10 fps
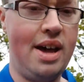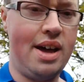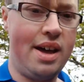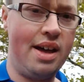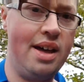
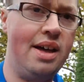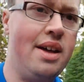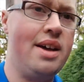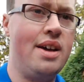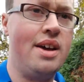
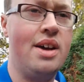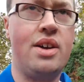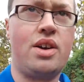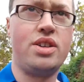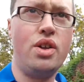
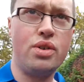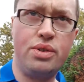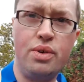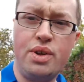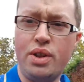because I looked
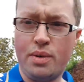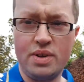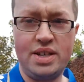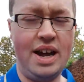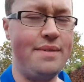through the other
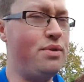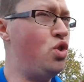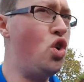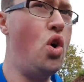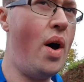ones and I
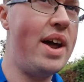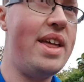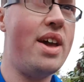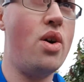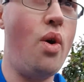have no
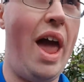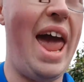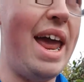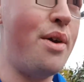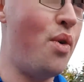idea who
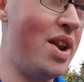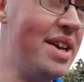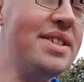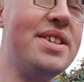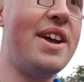anyone
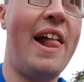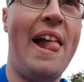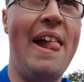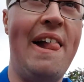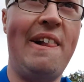is.
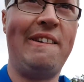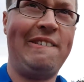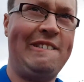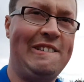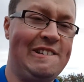
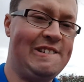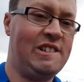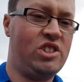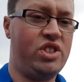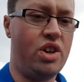
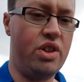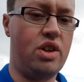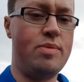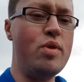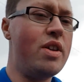So the
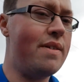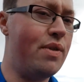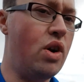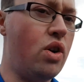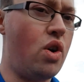community
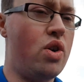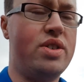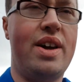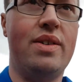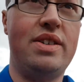vote
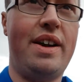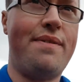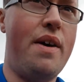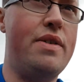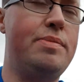goes down to
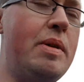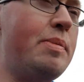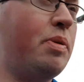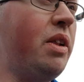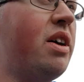like various
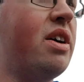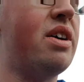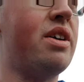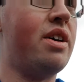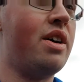people,
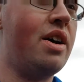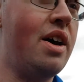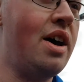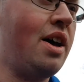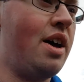
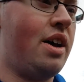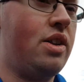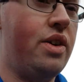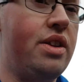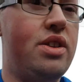
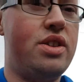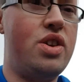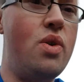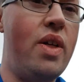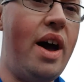including the
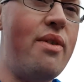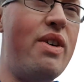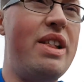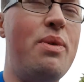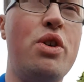two that I
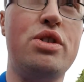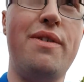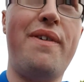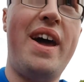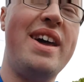really watched
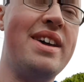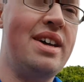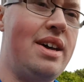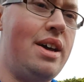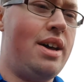to fair,
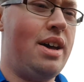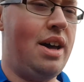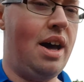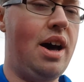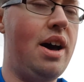
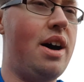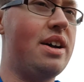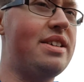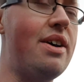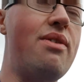
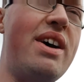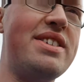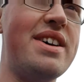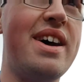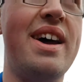
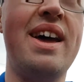Terrorizer